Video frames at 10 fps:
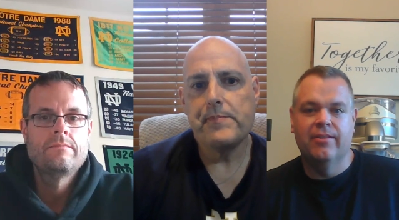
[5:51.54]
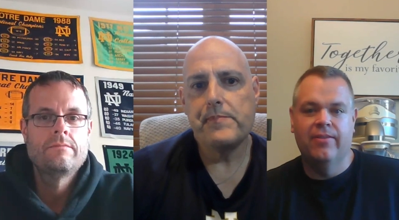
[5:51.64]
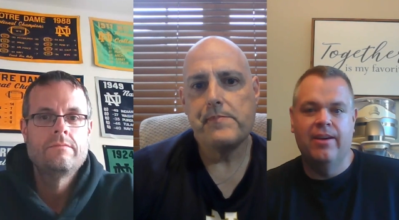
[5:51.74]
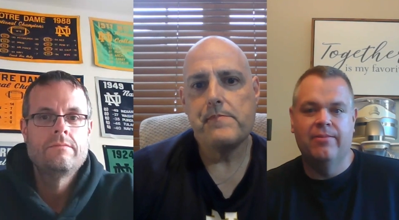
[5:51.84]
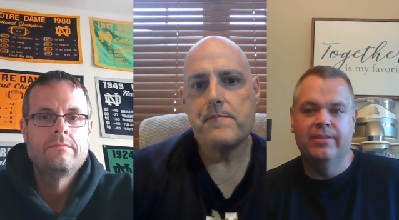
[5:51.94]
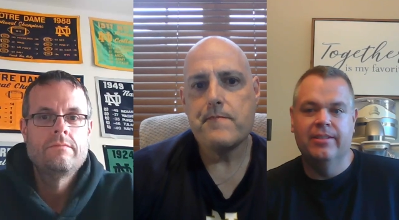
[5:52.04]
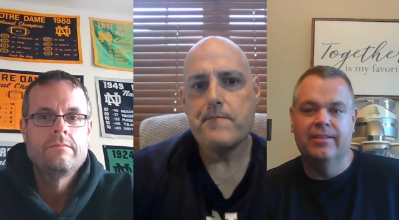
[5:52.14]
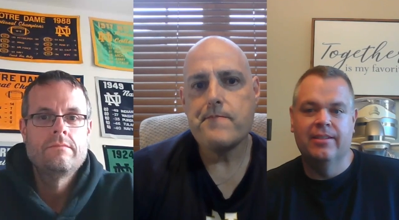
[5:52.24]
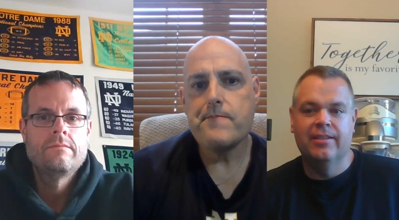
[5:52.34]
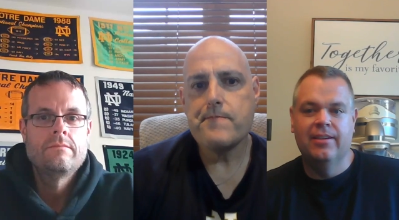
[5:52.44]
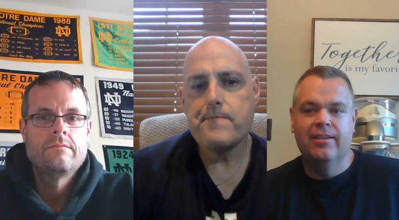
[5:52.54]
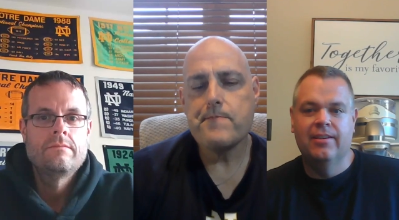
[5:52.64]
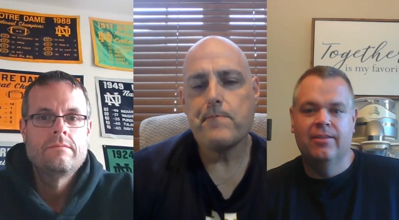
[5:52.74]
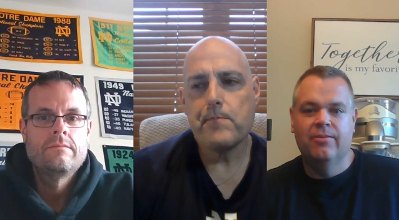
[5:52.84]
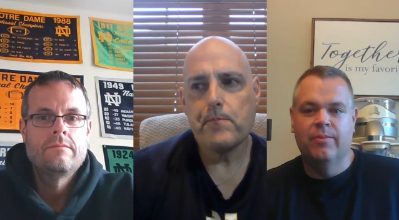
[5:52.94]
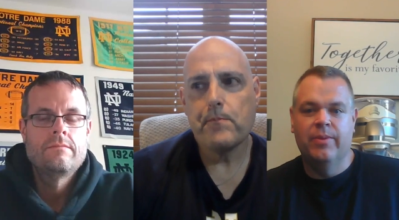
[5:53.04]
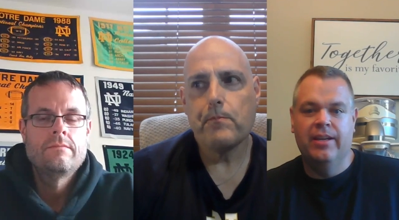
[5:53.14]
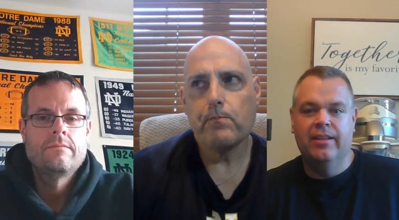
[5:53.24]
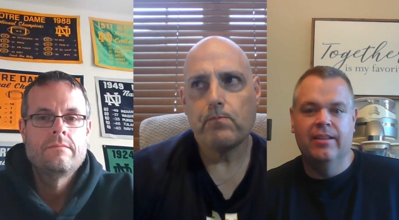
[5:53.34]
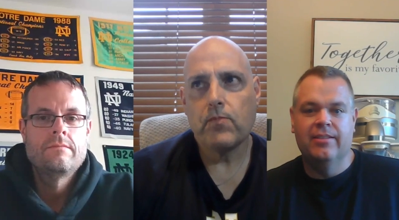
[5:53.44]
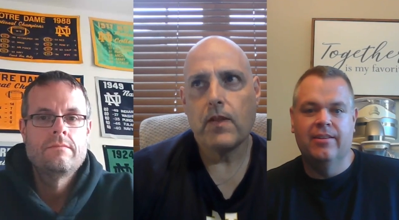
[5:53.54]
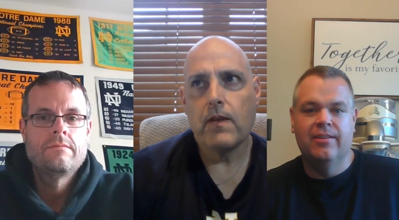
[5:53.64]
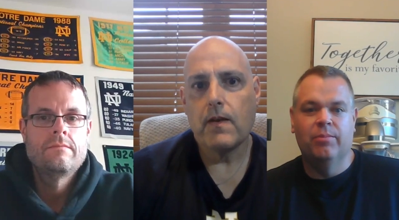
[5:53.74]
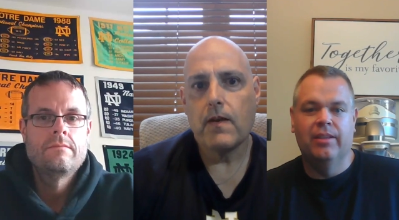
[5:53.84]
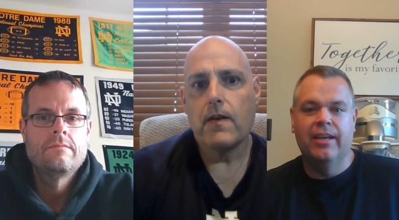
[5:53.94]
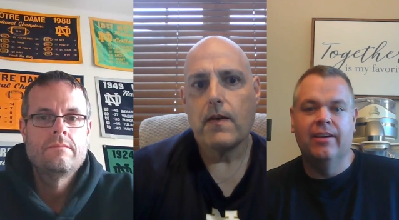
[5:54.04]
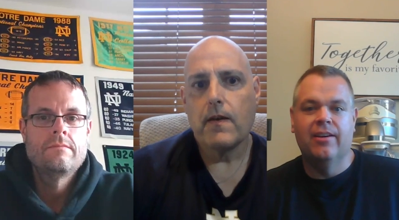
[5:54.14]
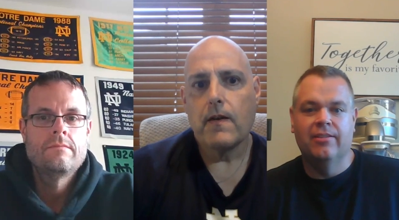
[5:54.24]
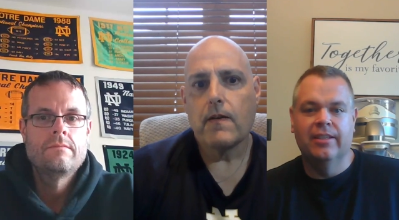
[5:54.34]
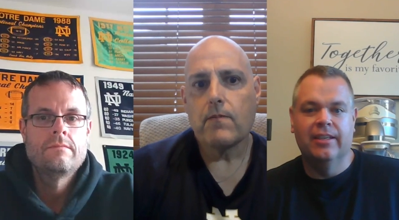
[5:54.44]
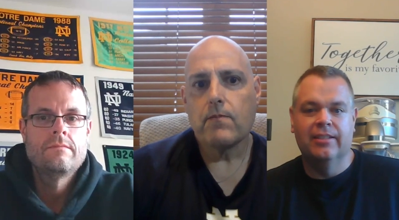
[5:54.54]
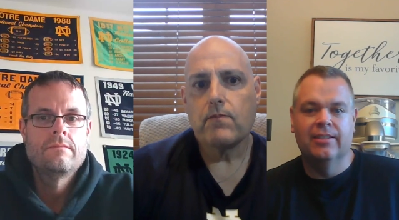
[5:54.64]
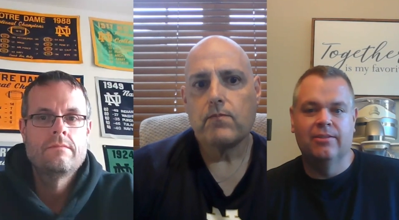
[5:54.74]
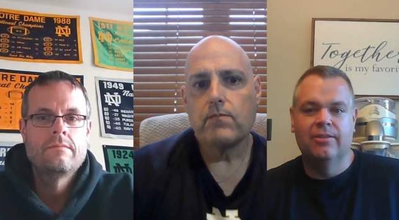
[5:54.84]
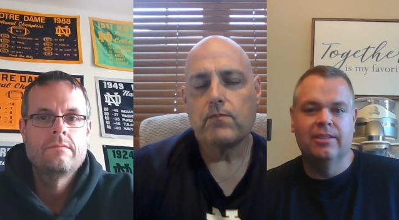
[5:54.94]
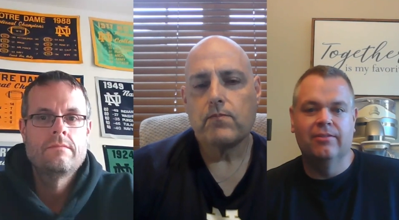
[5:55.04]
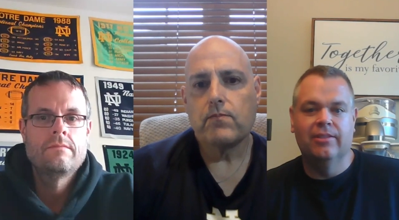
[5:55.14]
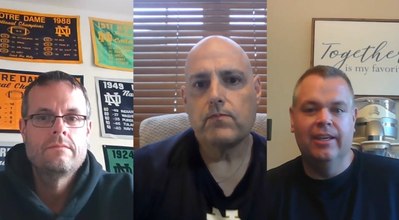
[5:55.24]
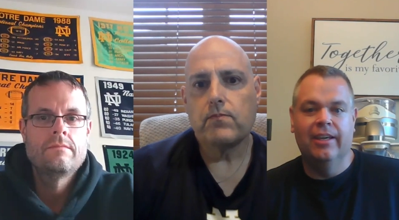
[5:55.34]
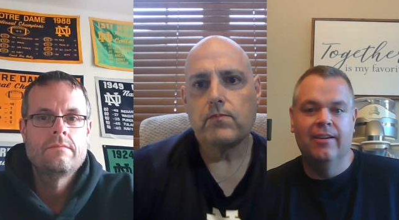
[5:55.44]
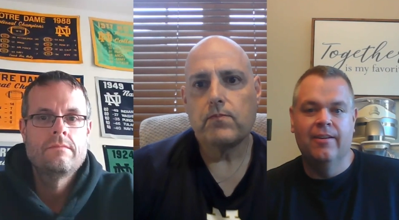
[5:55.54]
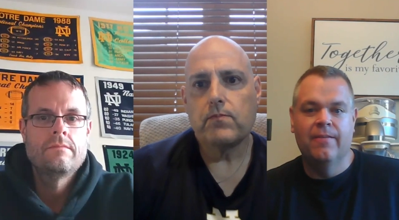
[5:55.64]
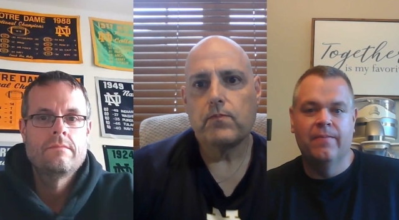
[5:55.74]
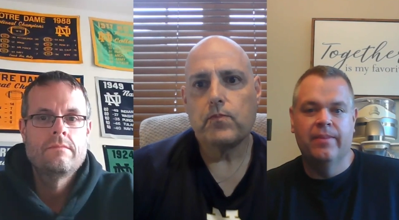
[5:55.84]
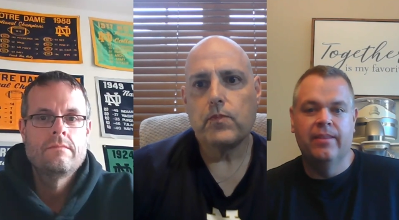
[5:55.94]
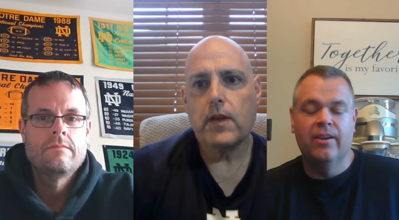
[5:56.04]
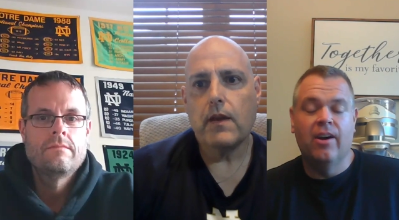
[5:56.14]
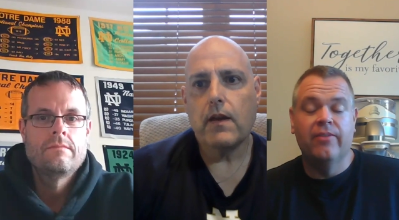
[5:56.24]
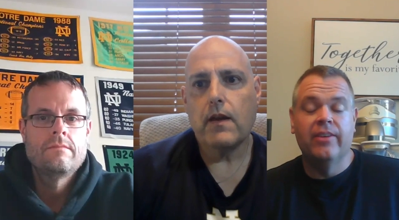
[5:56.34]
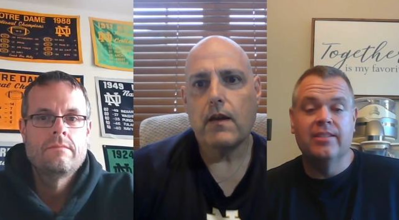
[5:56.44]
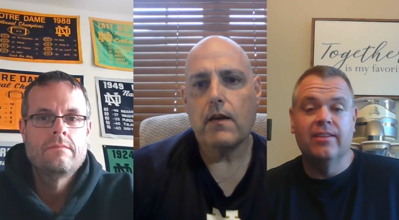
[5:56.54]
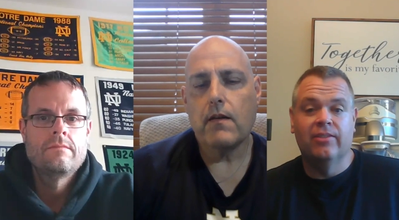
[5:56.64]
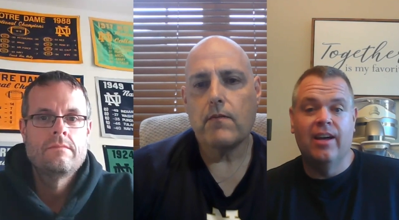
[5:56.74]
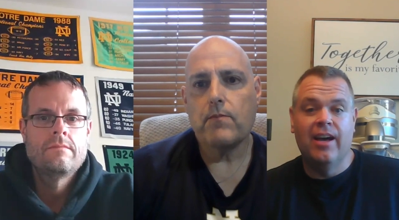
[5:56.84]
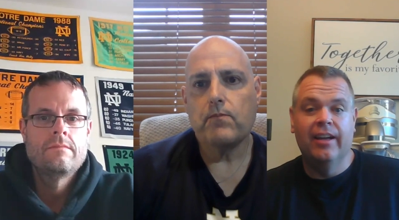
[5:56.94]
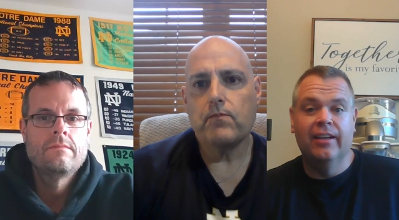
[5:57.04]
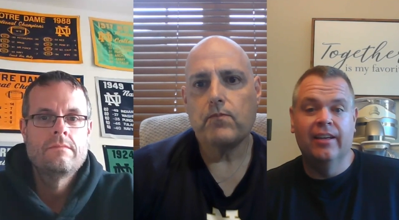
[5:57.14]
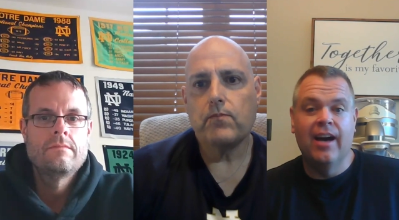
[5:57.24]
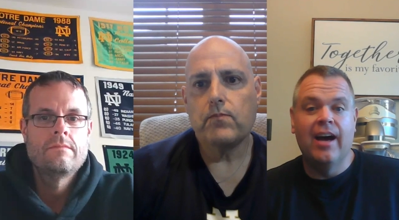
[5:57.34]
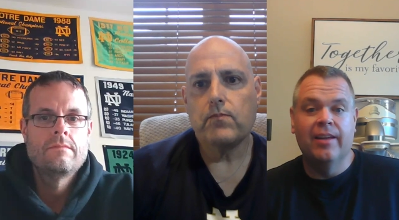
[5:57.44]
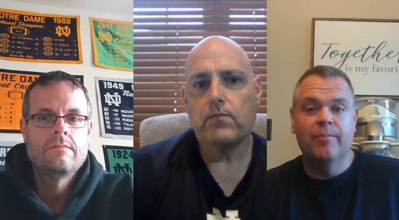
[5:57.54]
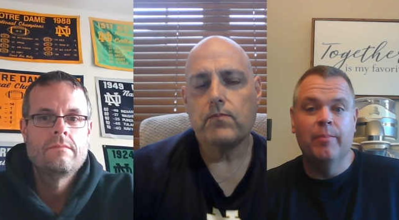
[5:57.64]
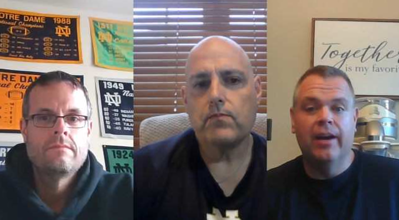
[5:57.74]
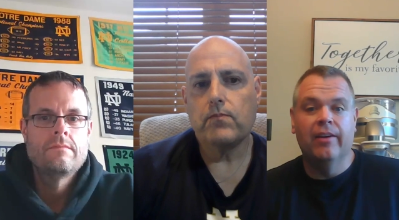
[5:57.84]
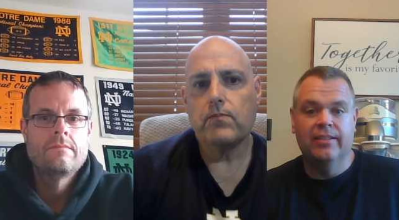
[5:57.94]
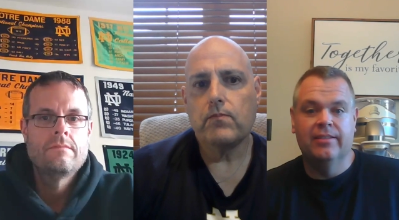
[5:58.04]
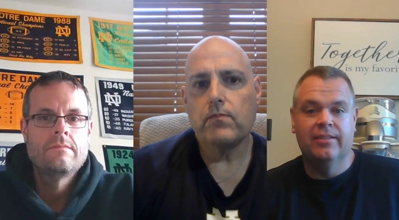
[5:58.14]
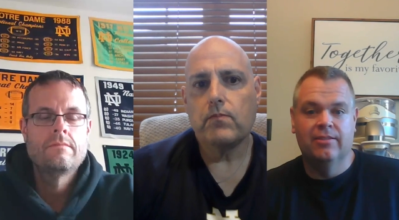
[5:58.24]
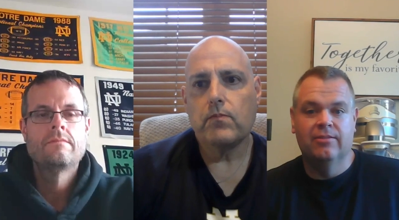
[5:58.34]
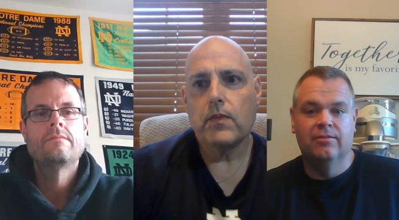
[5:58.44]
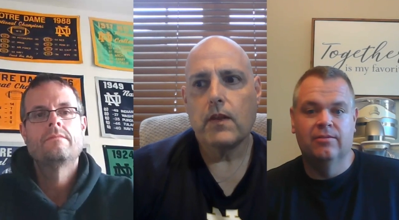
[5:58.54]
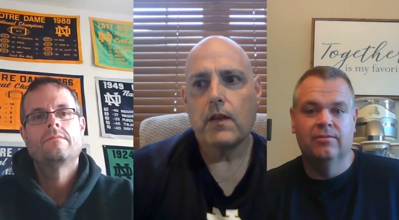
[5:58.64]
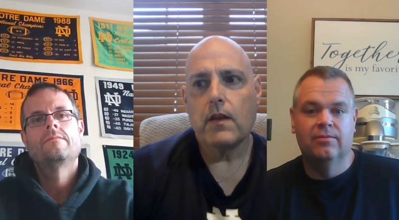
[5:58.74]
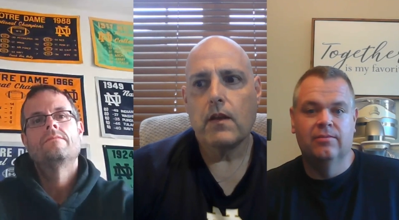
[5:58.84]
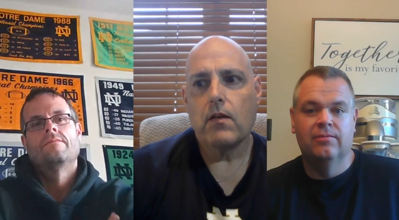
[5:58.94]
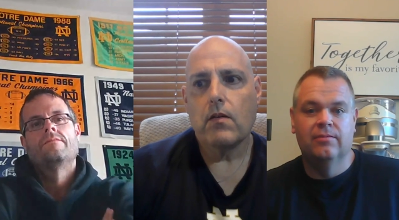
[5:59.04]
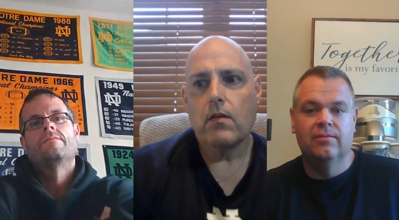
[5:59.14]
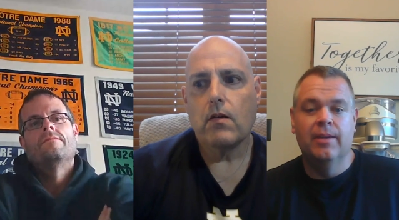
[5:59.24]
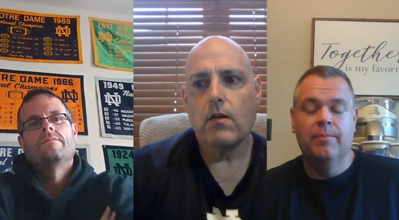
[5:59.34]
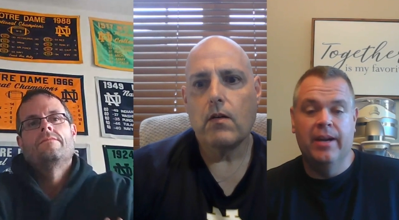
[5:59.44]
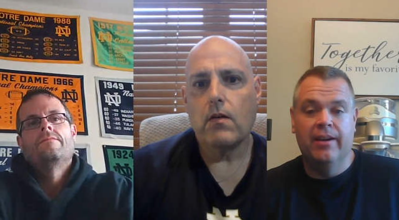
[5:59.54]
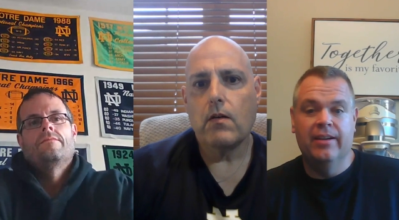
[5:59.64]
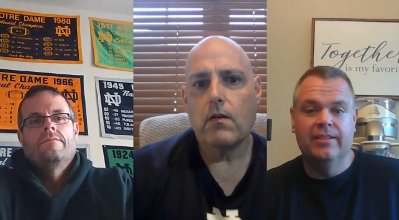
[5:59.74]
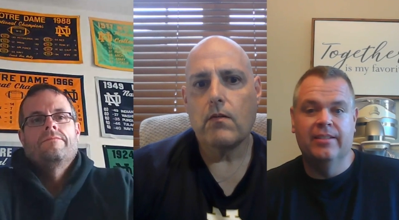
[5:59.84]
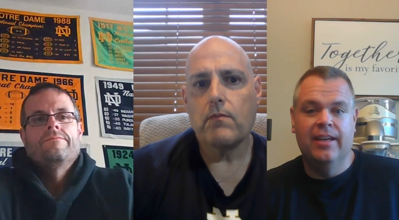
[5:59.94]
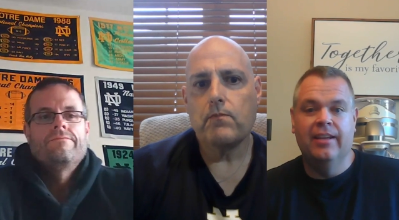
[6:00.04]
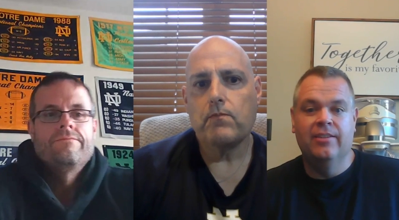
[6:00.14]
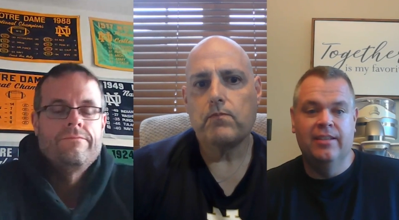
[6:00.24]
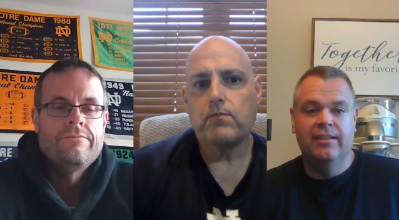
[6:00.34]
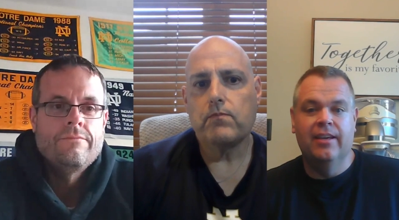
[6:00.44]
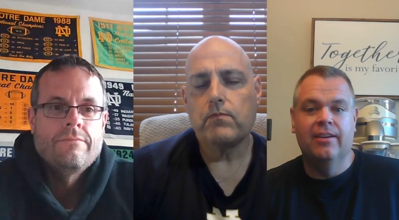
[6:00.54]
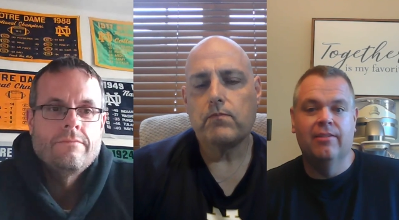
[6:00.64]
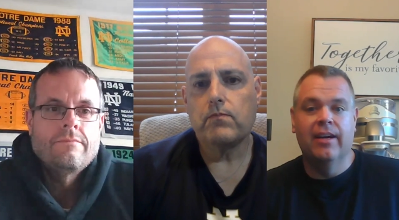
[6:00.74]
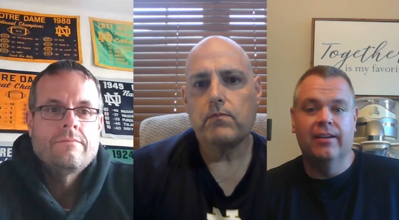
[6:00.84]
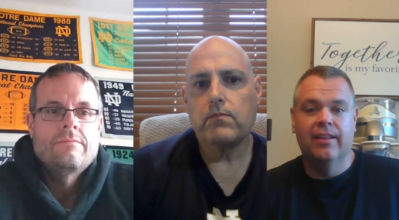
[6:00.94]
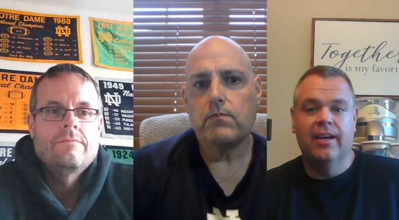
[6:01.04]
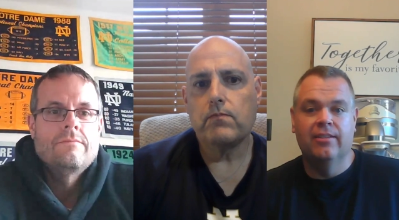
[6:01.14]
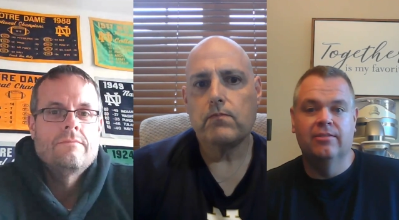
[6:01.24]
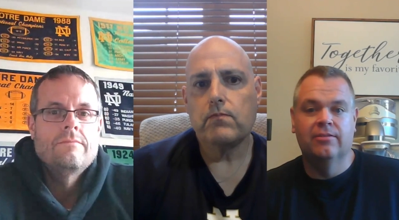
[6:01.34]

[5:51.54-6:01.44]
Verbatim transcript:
Speaker 1: if that was, we're pinning this on play calling exclusively. The offensive line got embarrassed. Embarrassed. And did they correct that?